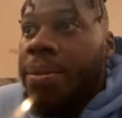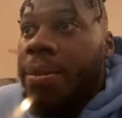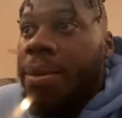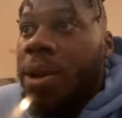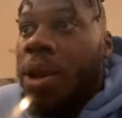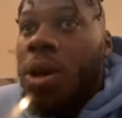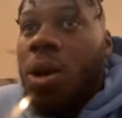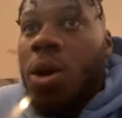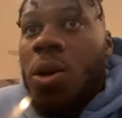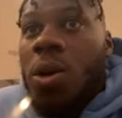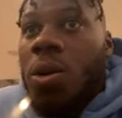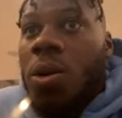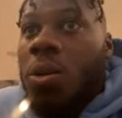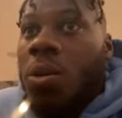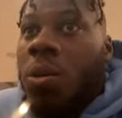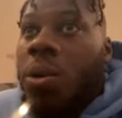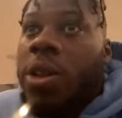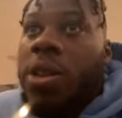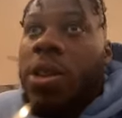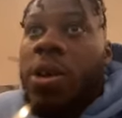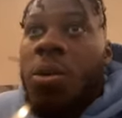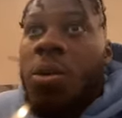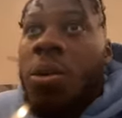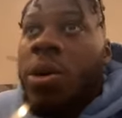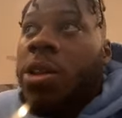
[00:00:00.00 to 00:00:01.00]

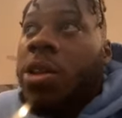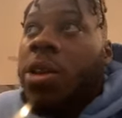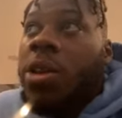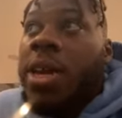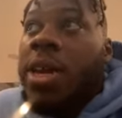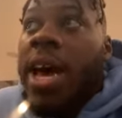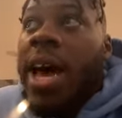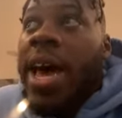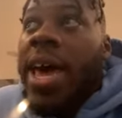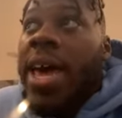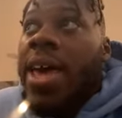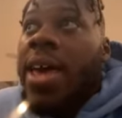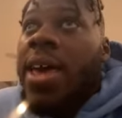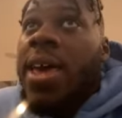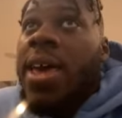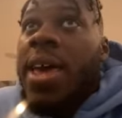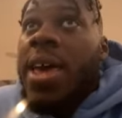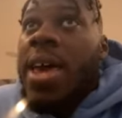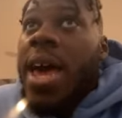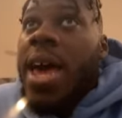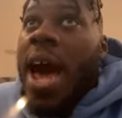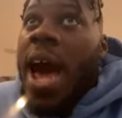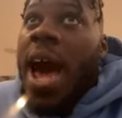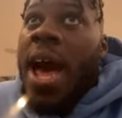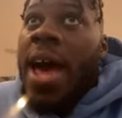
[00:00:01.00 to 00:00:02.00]
whether or not
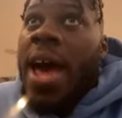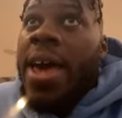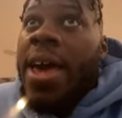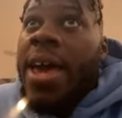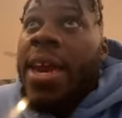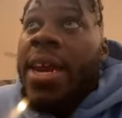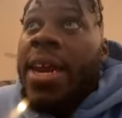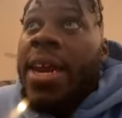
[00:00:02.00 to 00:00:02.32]
I